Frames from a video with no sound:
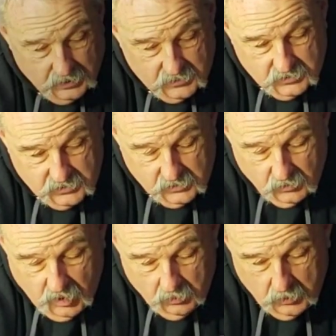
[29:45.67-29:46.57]
This is the
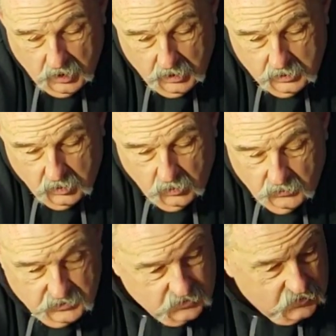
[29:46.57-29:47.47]
throttle body. No,
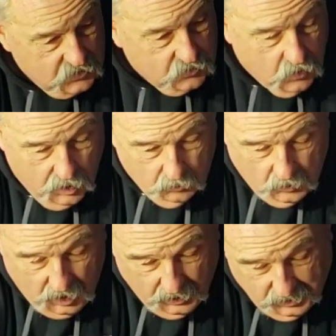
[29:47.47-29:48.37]
this is the throttle
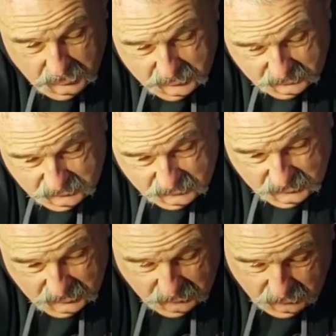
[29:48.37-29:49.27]
body. This is
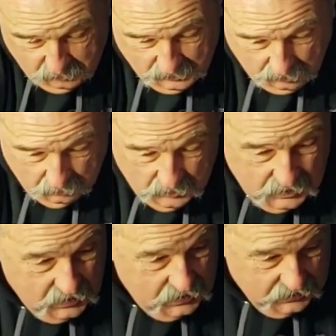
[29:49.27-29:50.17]
the plenum.
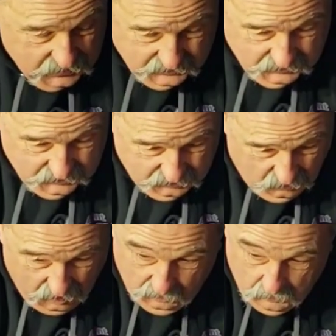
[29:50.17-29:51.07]
This is the
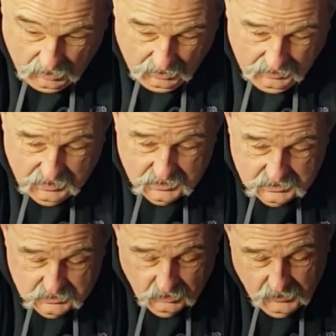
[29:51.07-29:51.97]
throttle body.
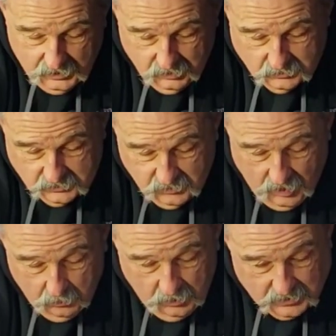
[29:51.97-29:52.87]
So that goes,
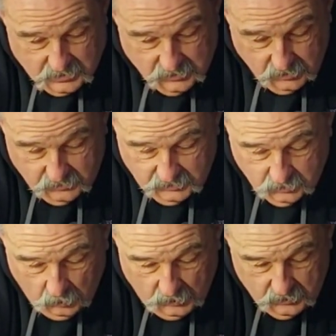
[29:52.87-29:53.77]
throttle body says it goes this way.